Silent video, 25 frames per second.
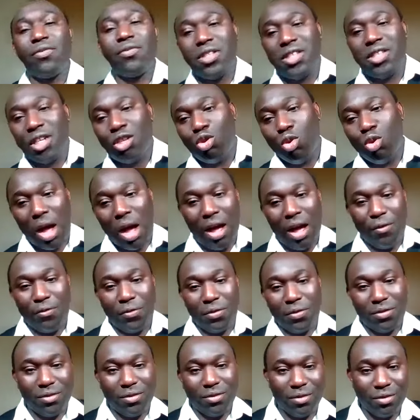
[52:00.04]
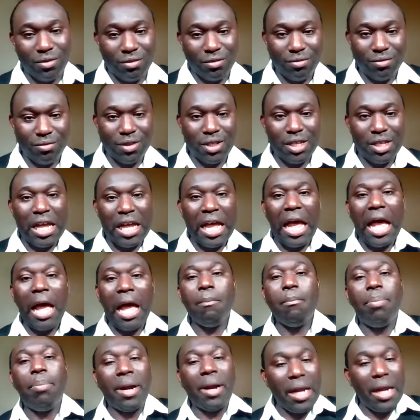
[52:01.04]
everything you have.
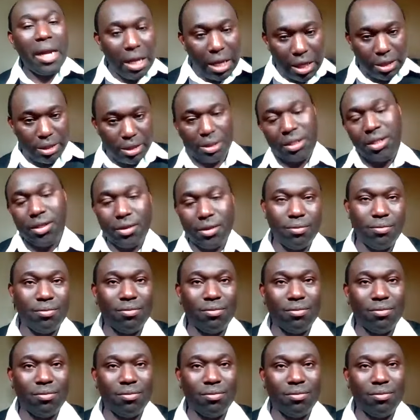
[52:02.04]
Bring it.